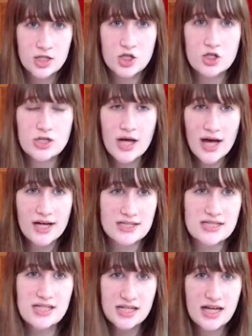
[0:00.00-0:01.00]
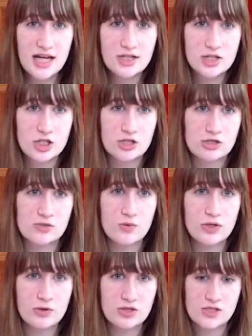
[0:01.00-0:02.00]
They're not teenagers where
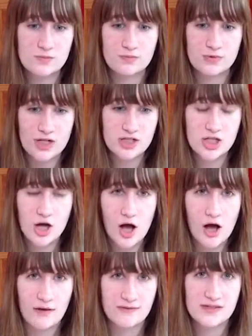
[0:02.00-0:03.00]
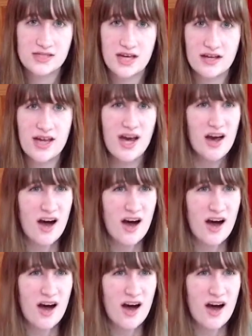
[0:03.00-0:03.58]
you can just brush it off and say,